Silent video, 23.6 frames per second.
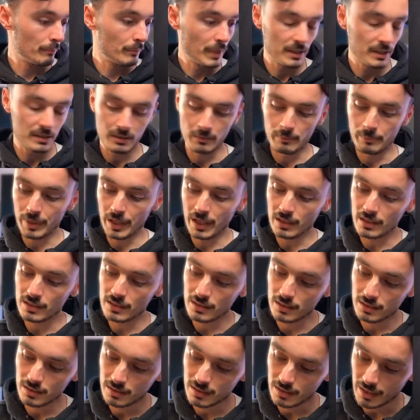bits and
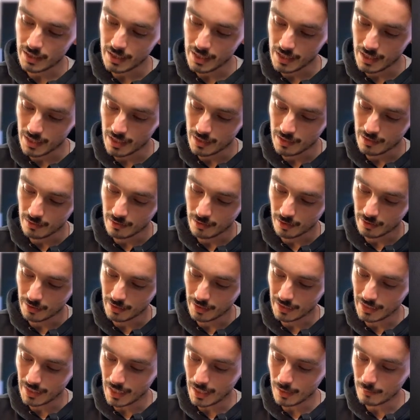pieces in like the
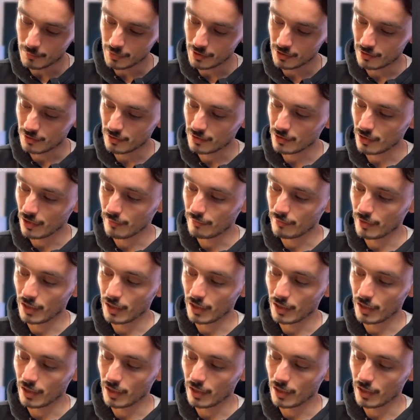gaps and stuff,